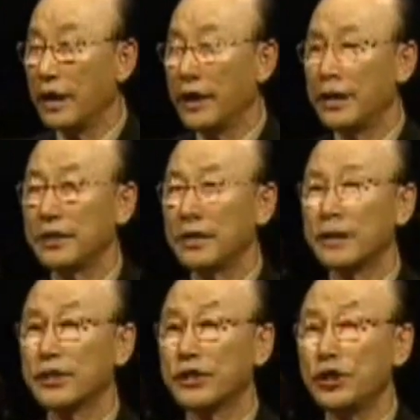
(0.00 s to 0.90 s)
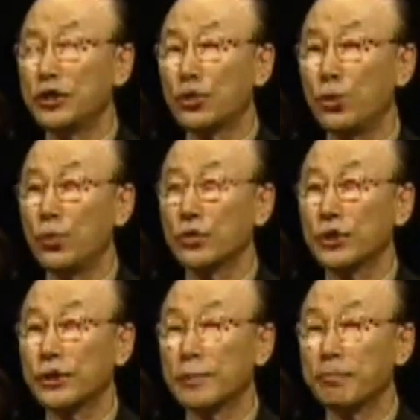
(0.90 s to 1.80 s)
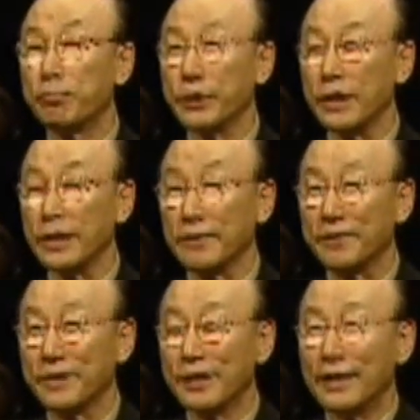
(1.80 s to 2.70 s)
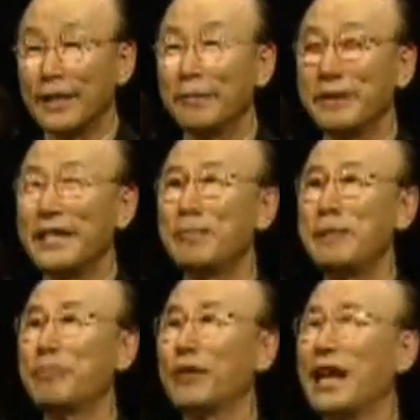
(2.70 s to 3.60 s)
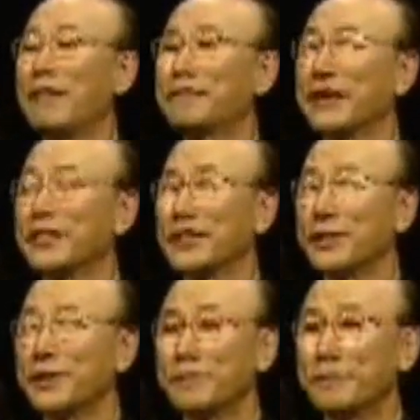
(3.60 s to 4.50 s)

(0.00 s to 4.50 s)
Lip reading: And she chose to believe. Many people laughed at her.